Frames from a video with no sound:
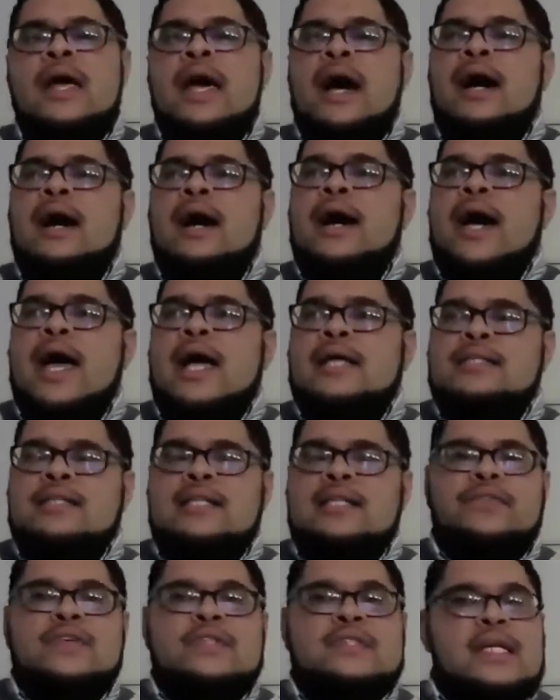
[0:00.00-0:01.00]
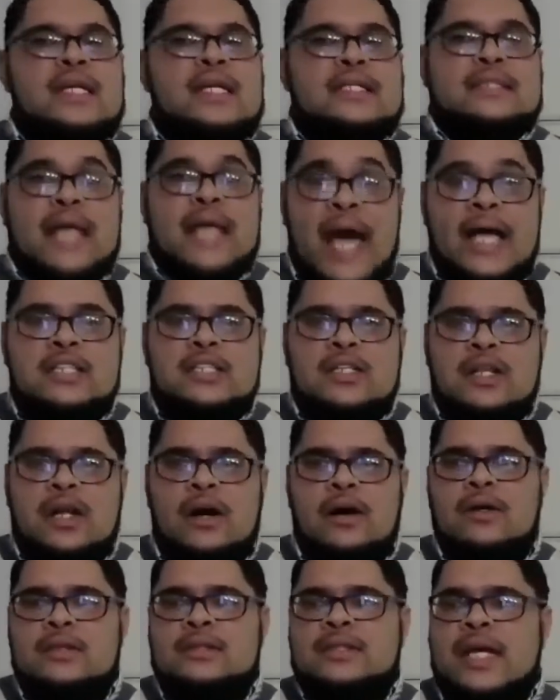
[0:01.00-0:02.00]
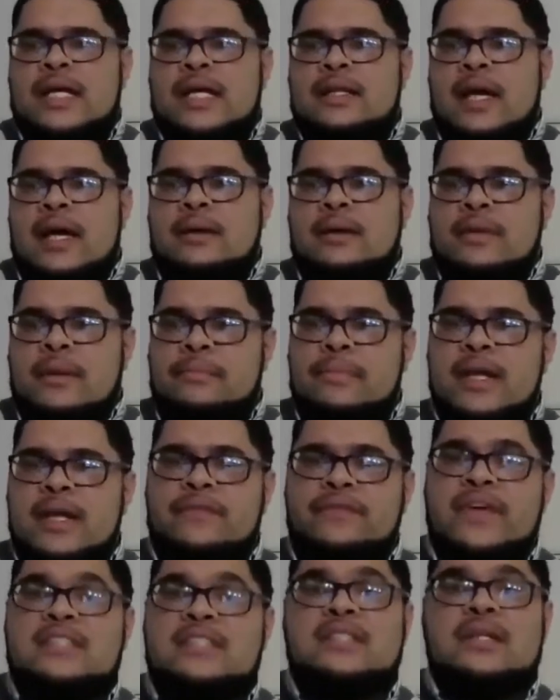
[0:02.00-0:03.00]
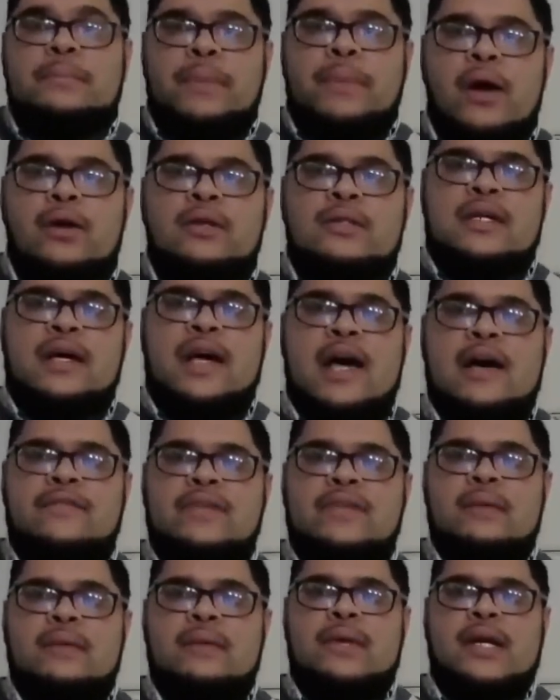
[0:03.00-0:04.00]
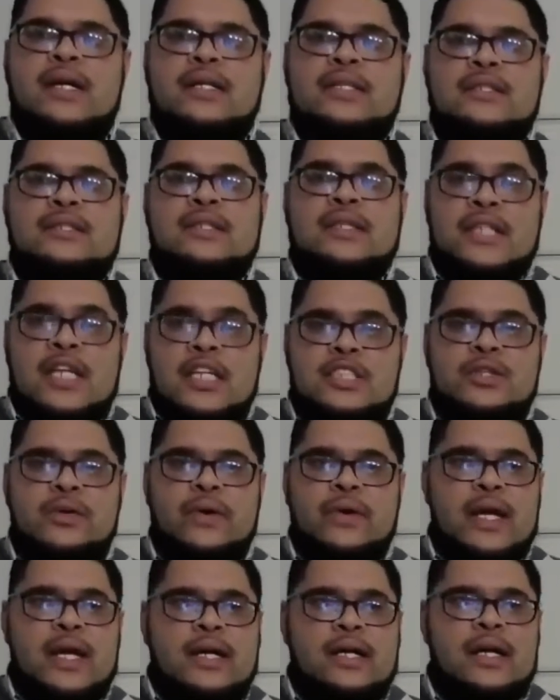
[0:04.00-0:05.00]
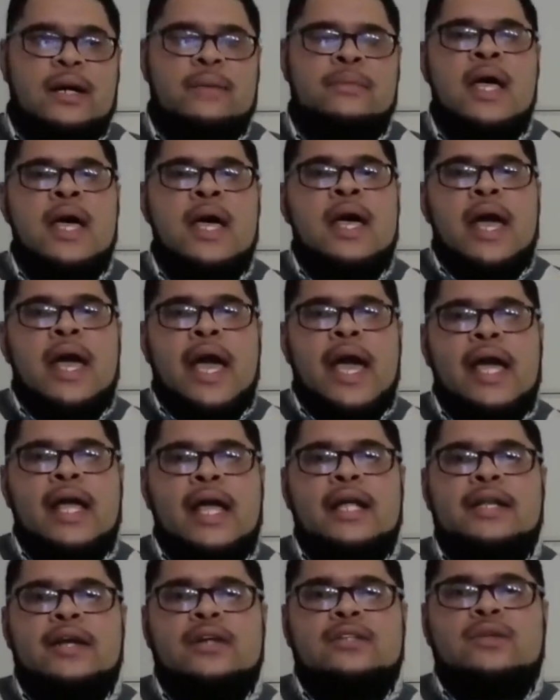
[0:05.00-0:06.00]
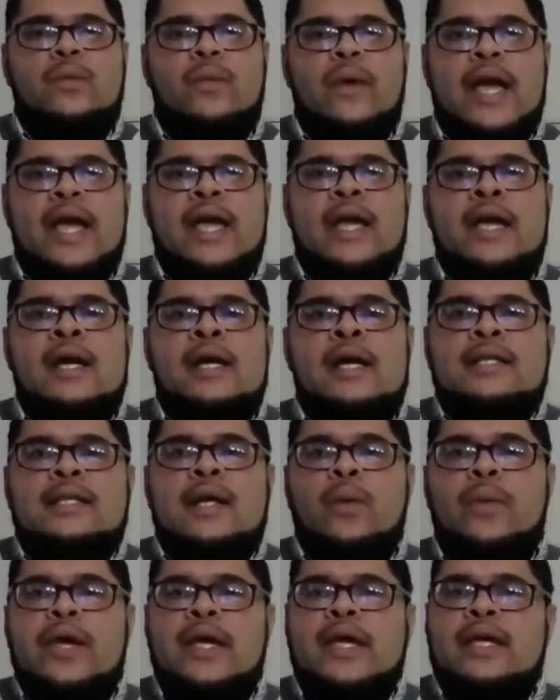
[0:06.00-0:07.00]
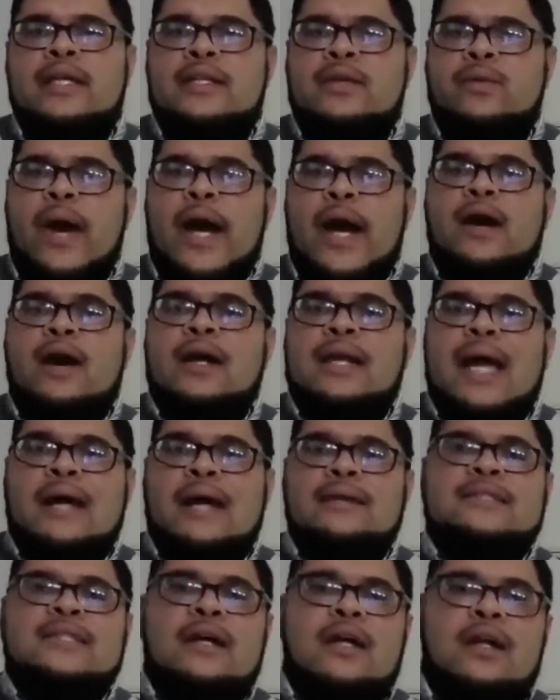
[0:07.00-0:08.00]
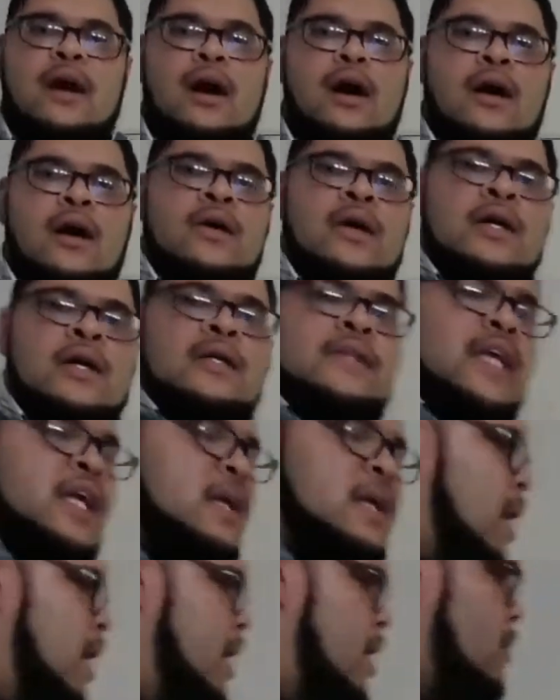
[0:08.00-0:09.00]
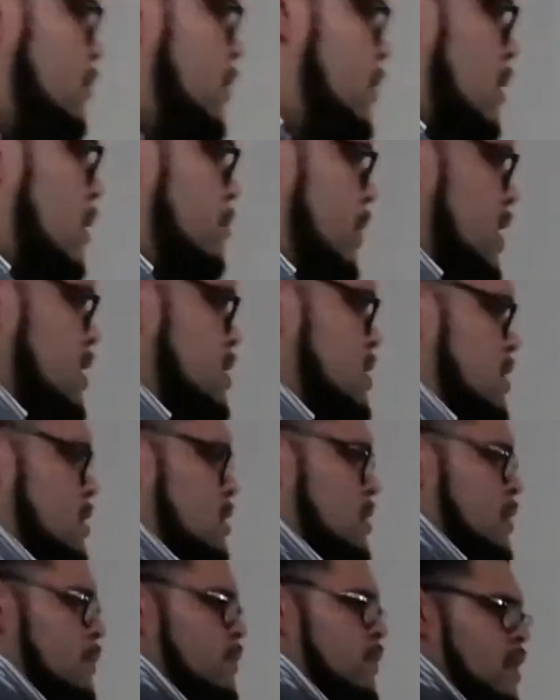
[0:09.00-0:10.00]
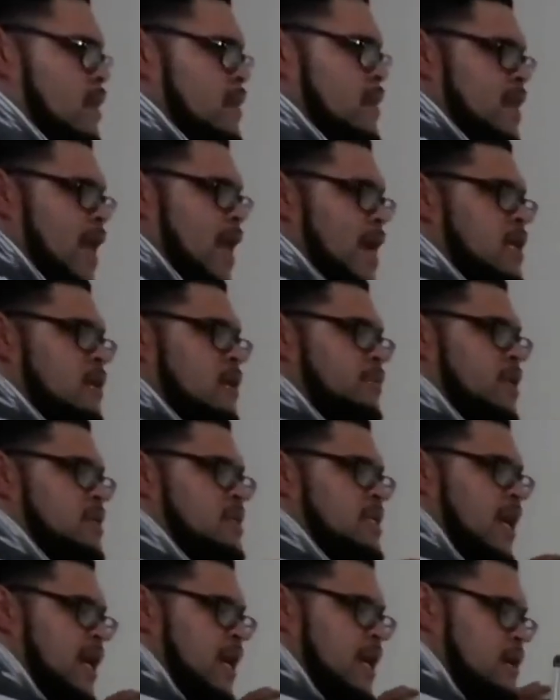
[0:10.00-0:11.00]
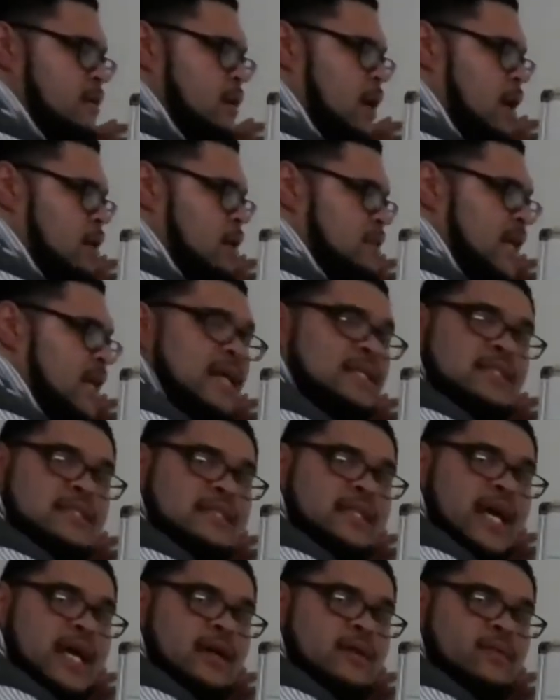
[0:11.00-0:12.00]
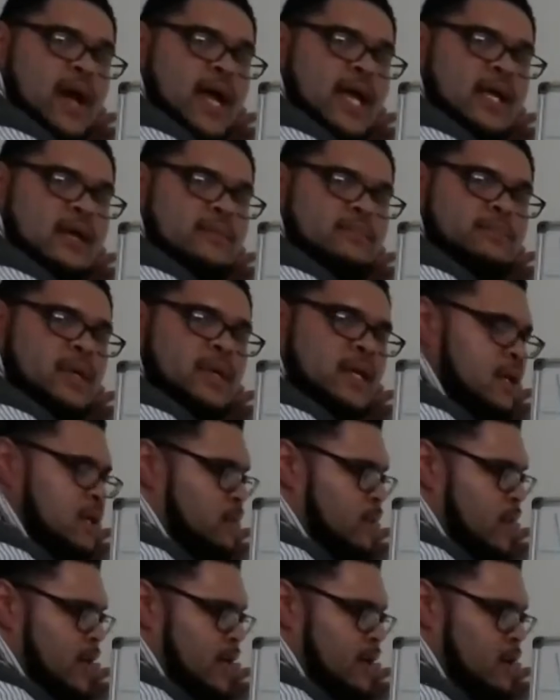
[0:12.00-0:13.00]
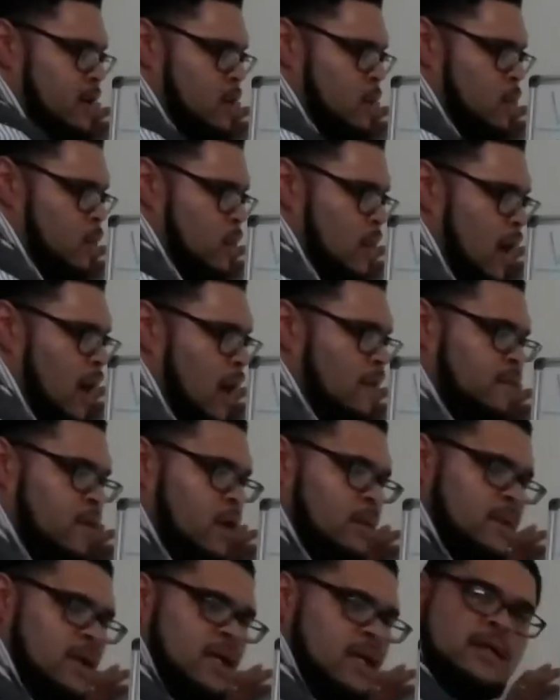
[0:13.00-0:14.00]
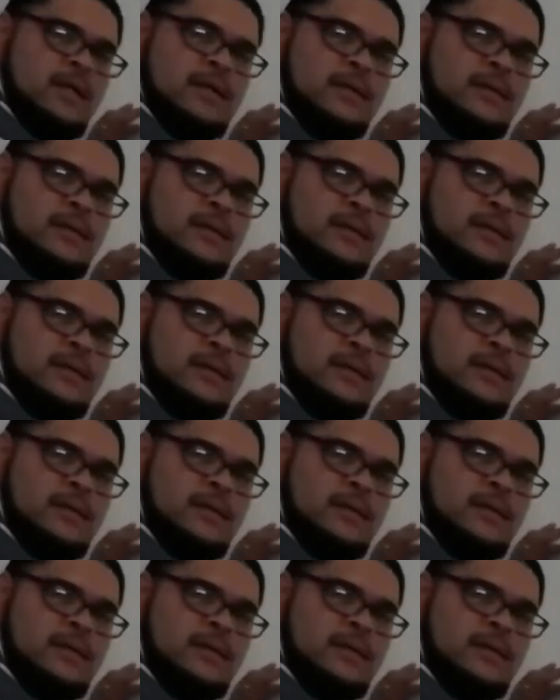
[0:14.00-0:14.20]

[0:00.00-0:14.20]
has a different set of tax laws and the benefits and the perks of having it because there's additional income and there's a way that we can write our lifestyle off. Think about here about a business. They can be taxed the same rate, but look right here, what our formula